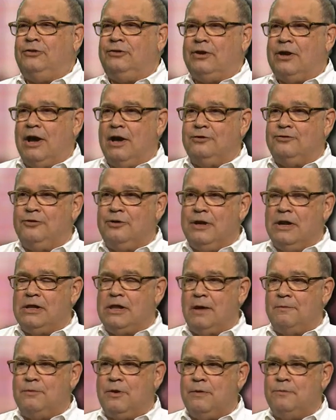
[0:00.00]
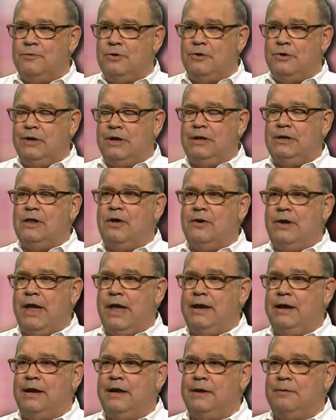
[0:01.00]
is a country club community
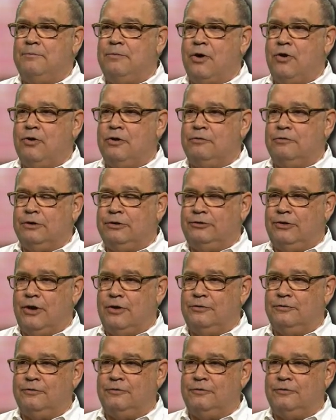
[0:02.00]
located in Boca Raton,